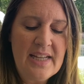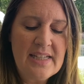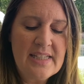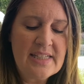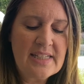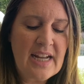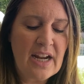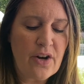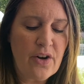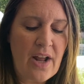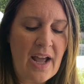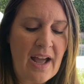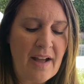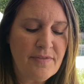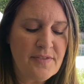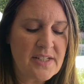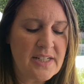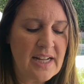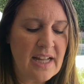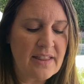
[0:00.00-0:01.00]
Scared
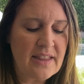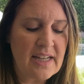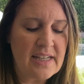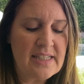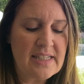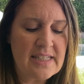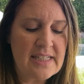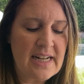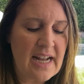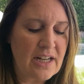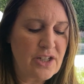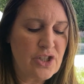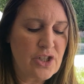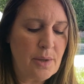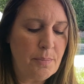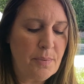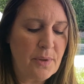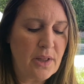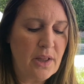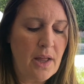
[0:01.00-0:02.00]
half to death, I snatched
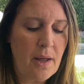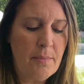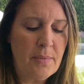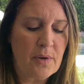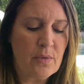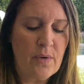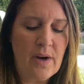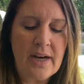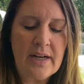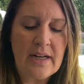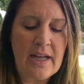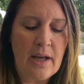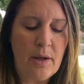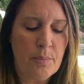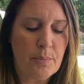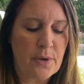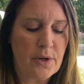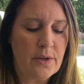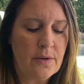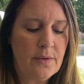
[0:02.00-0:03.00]
up a club and ran to
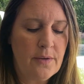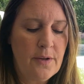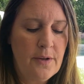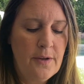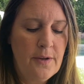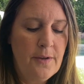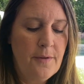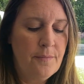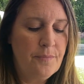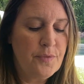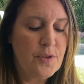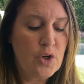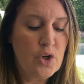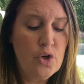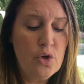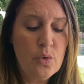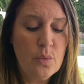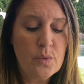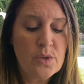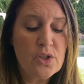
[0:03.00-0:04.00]
help her. The
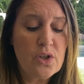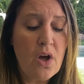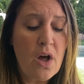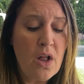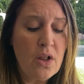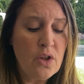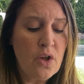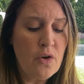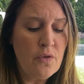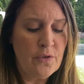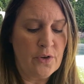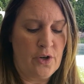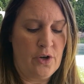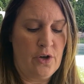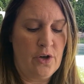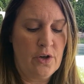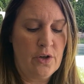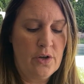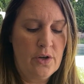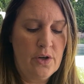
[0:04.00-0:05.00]
coon was all over
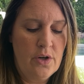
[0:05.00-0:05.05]
her.